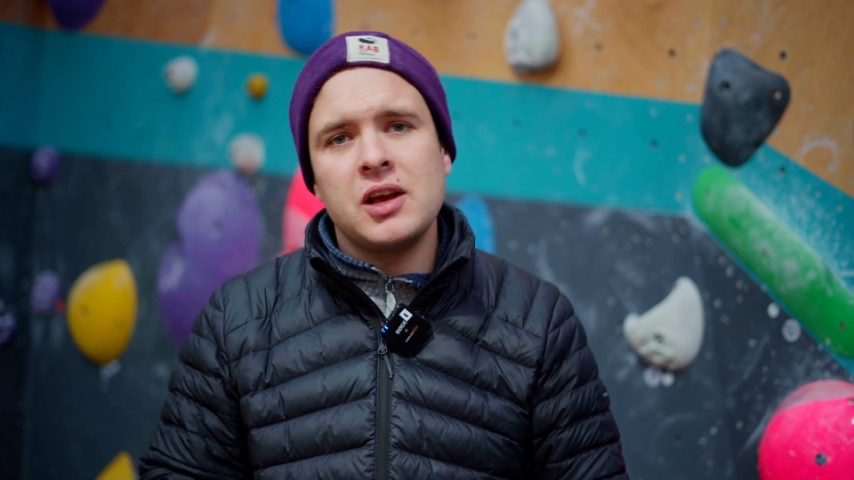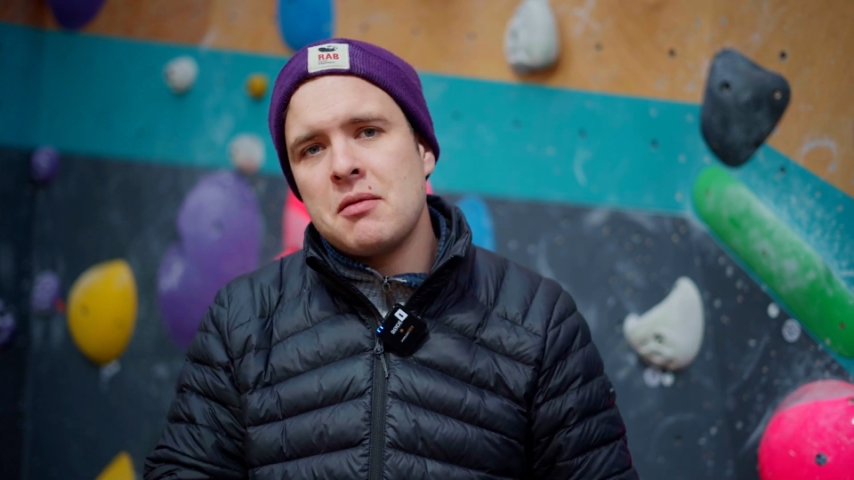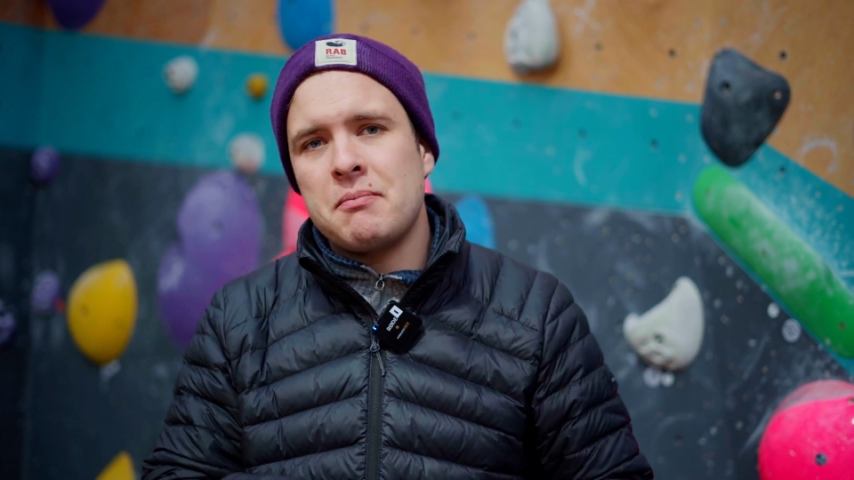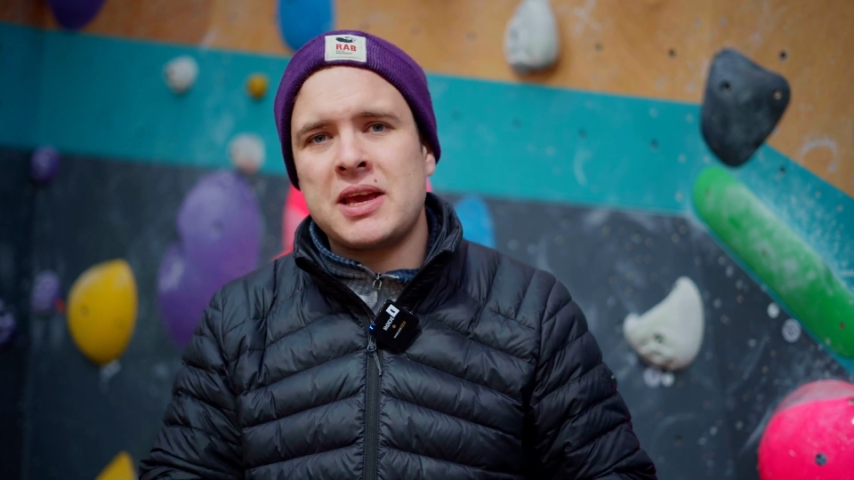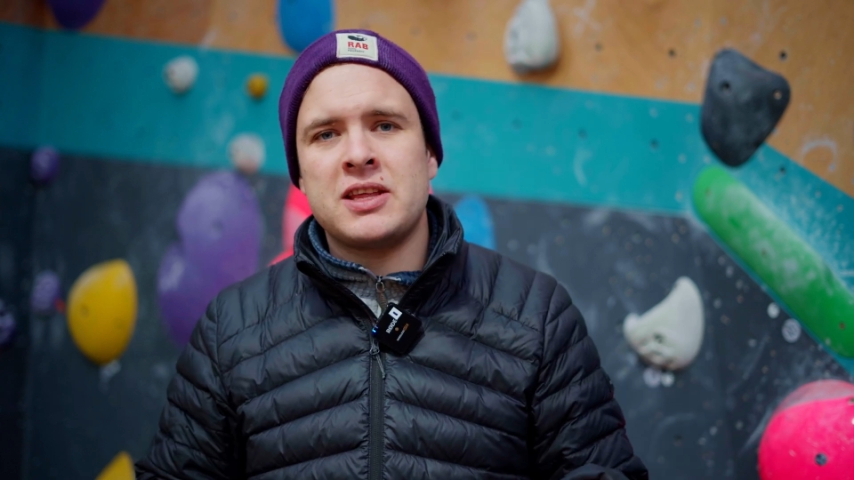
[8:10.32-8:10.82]

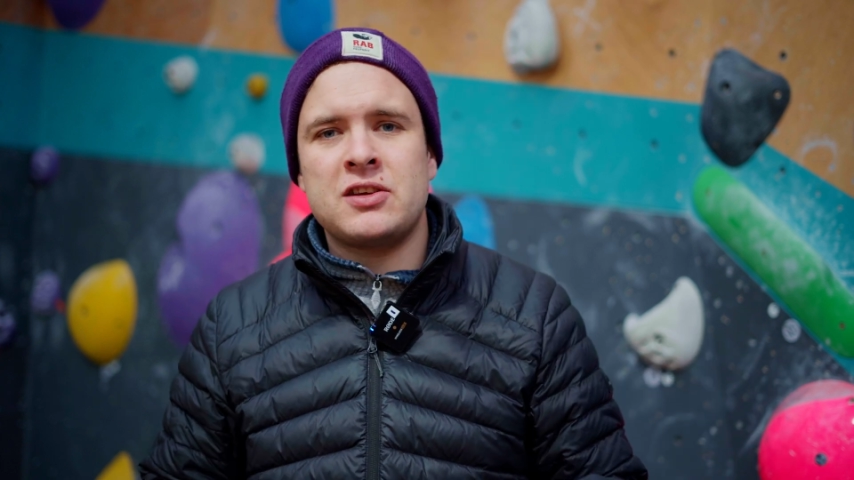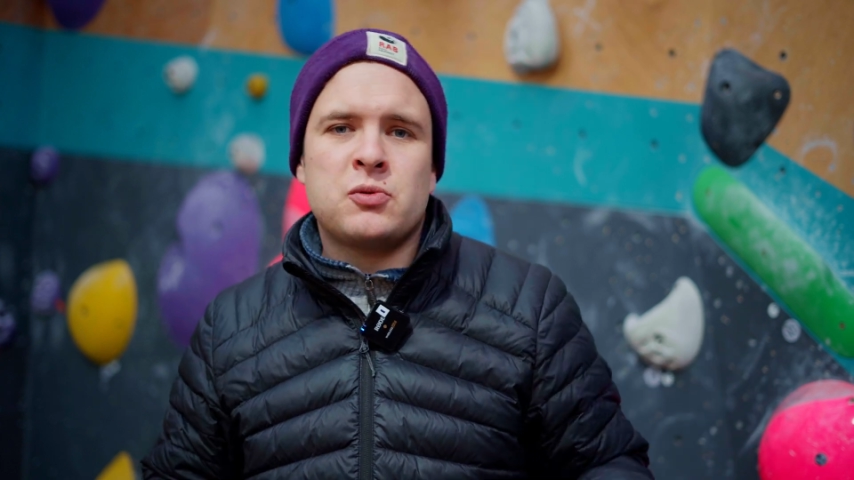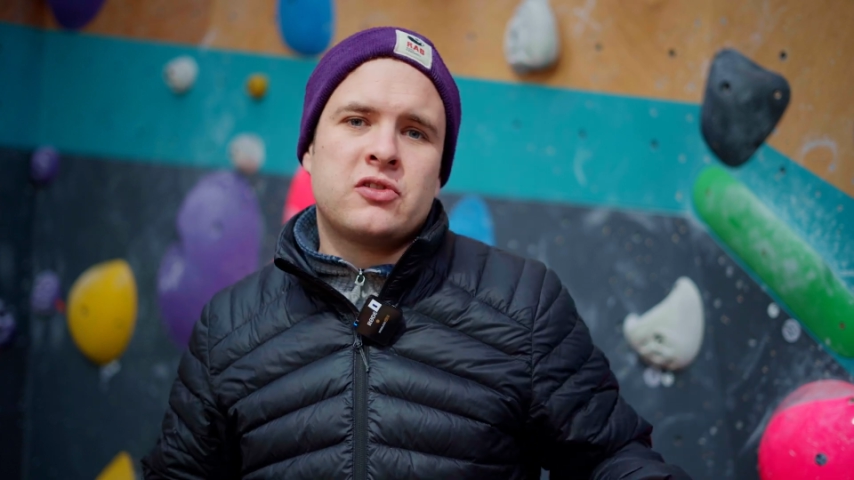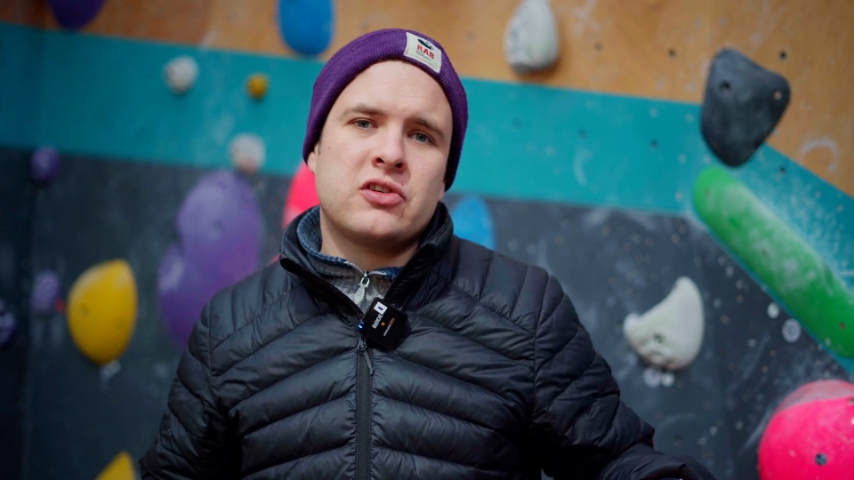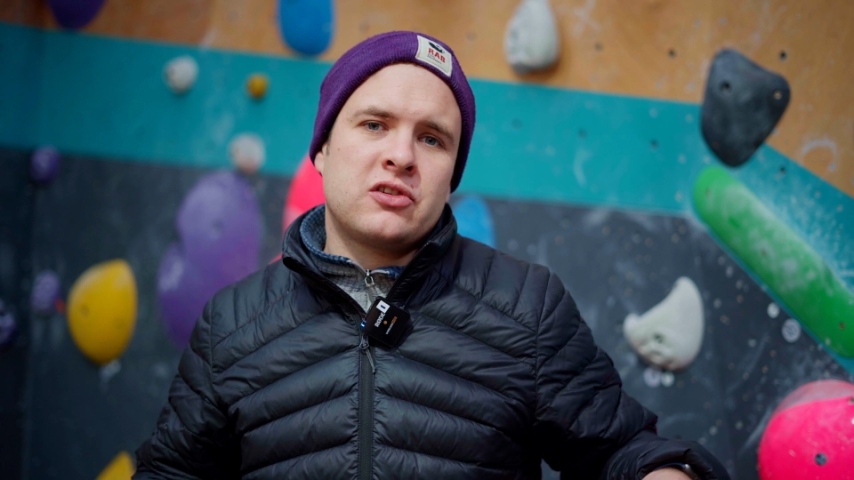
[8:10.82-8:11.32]
Make these
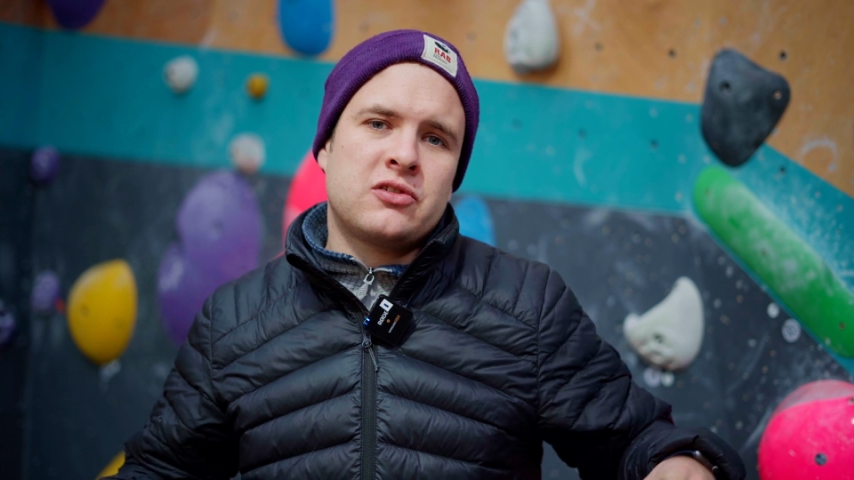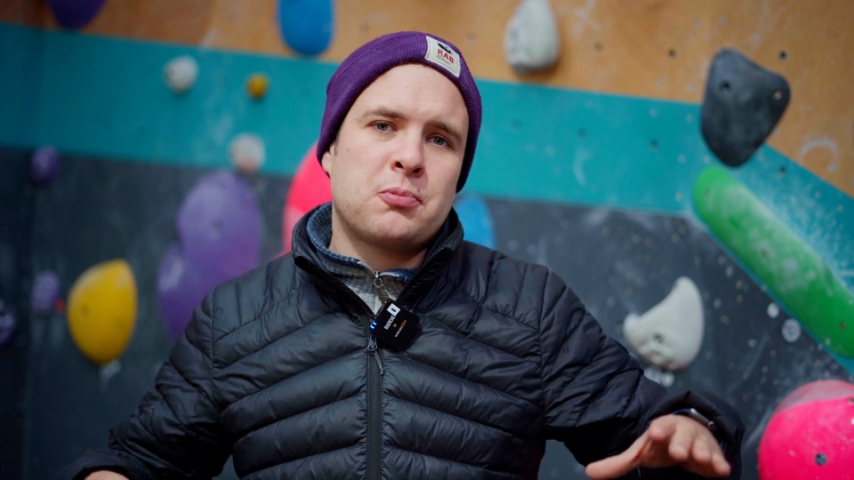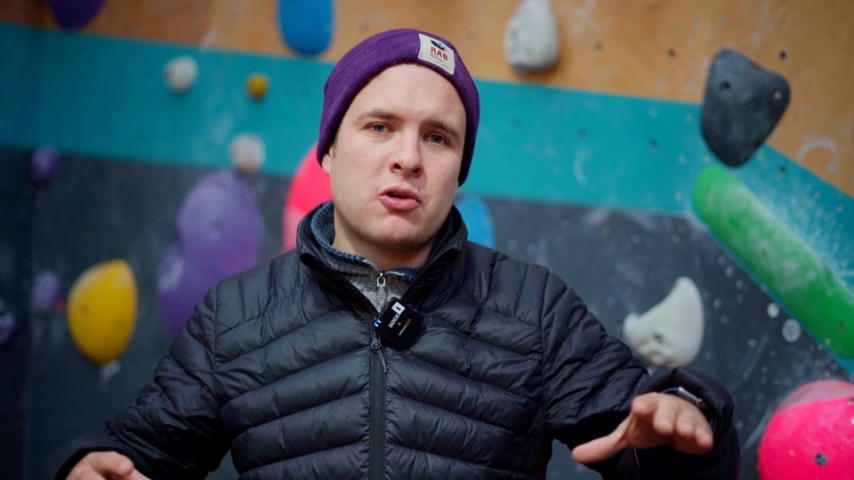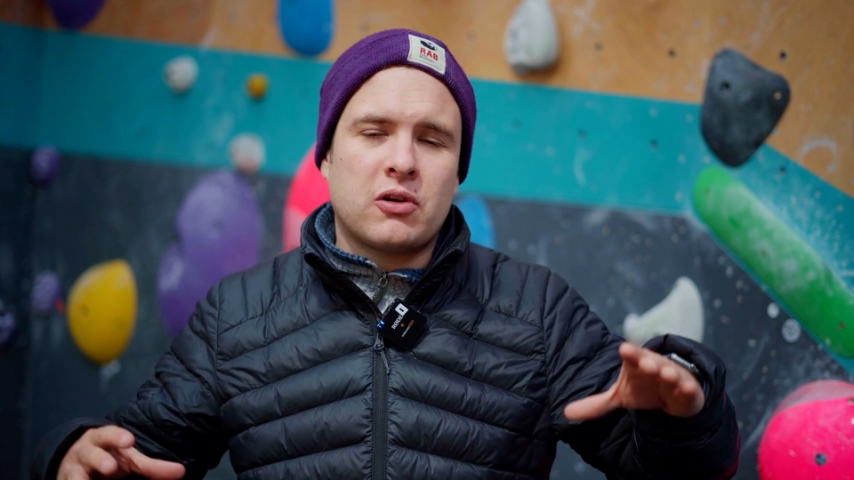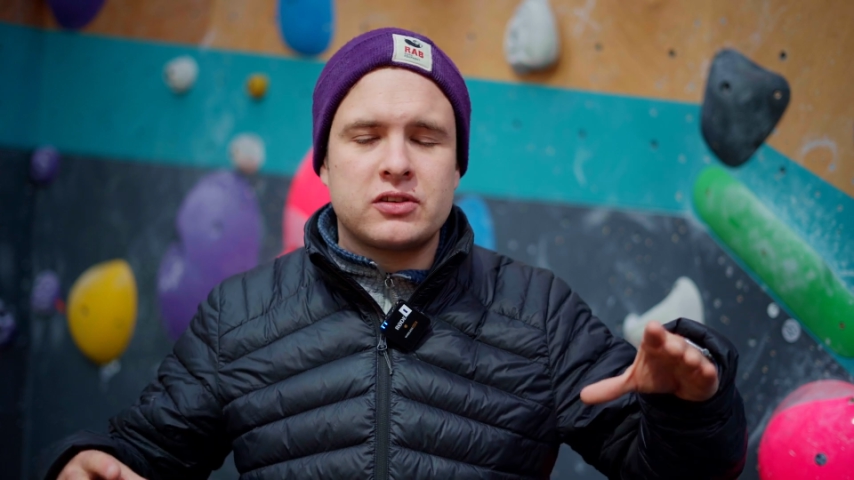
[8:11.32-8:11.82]
positions
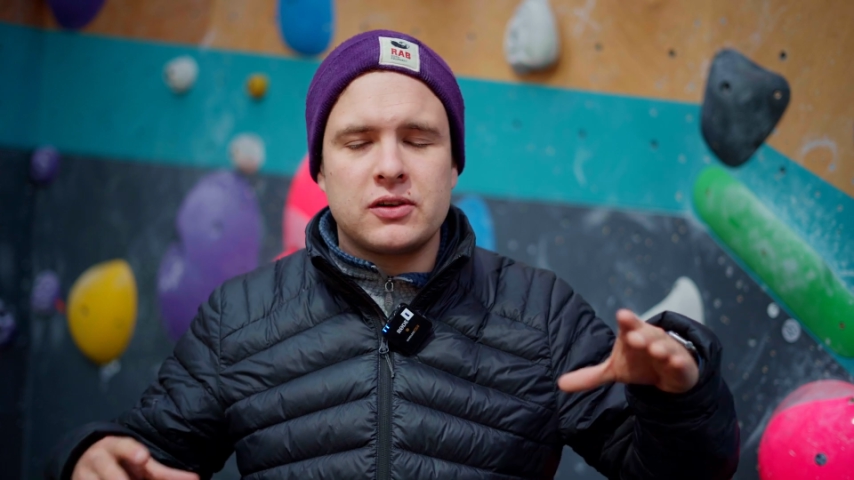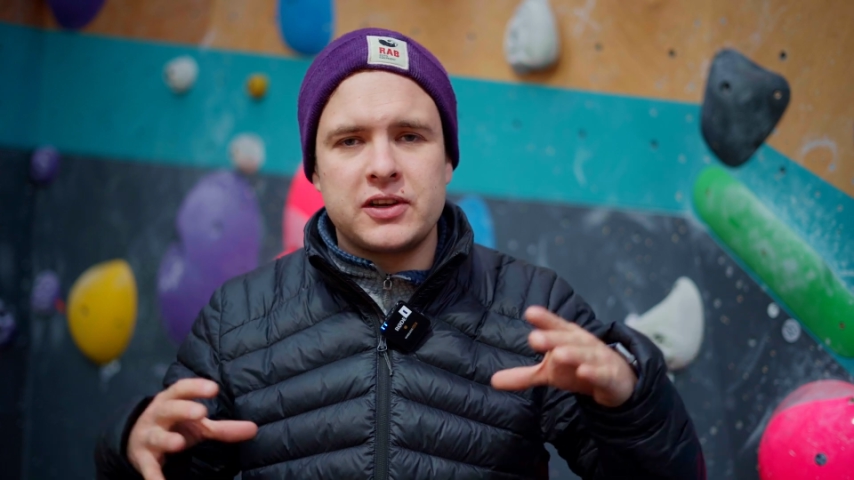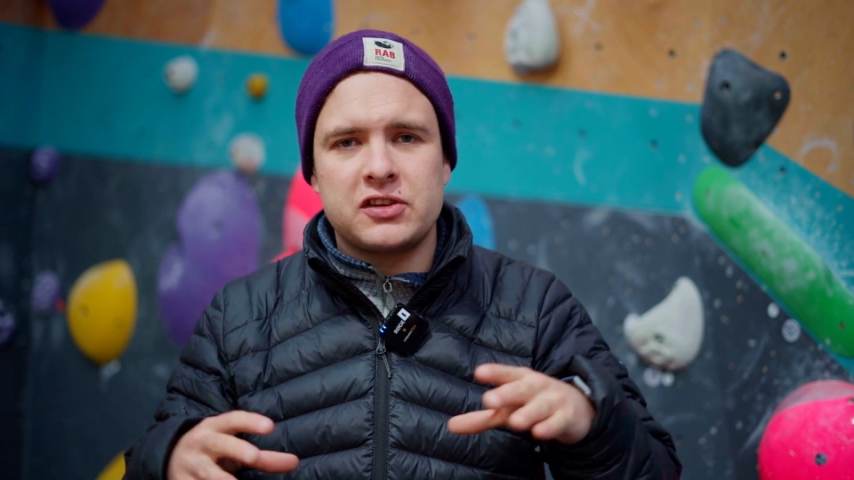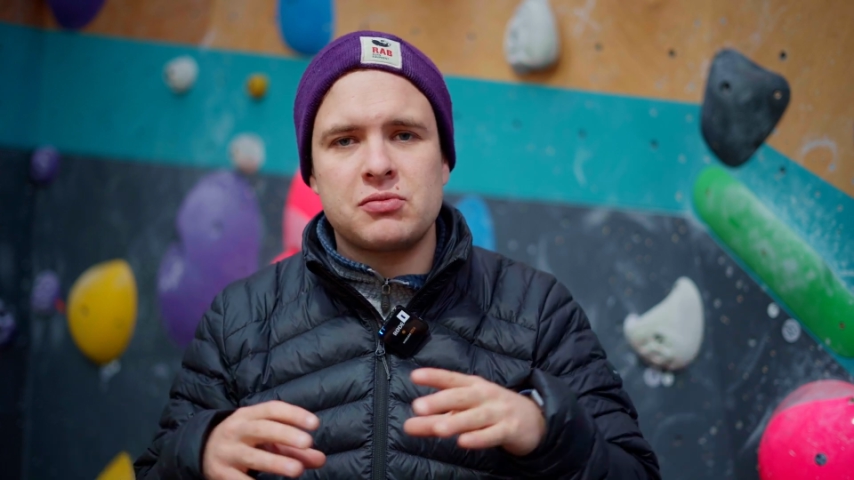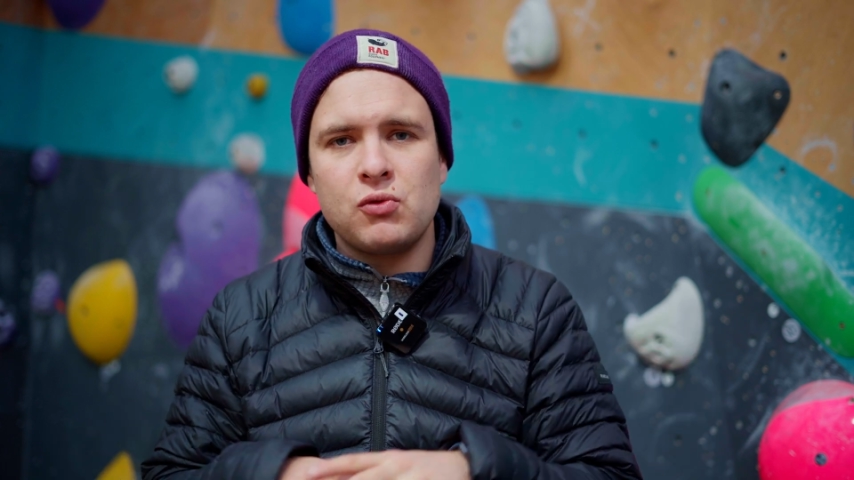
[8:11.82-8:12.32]
progressively
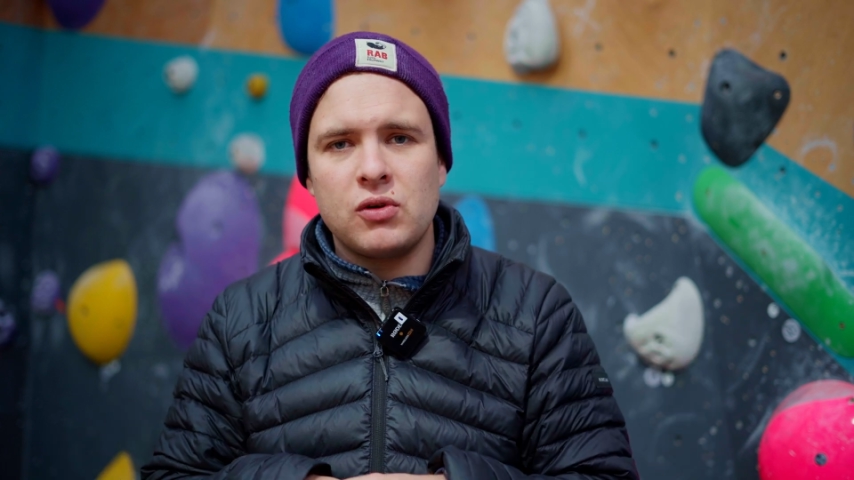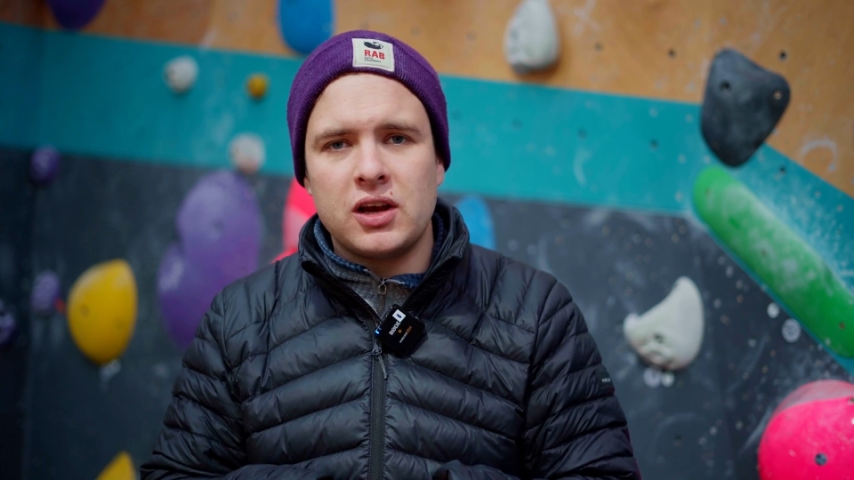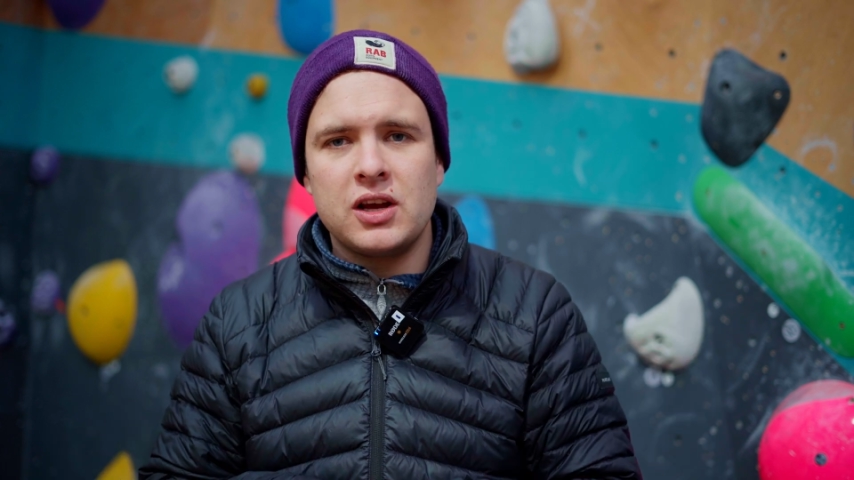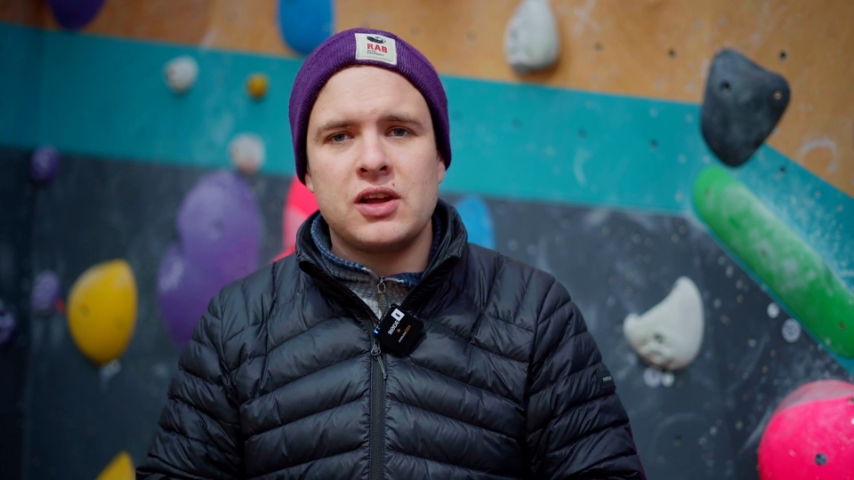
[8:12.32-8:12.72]
smaller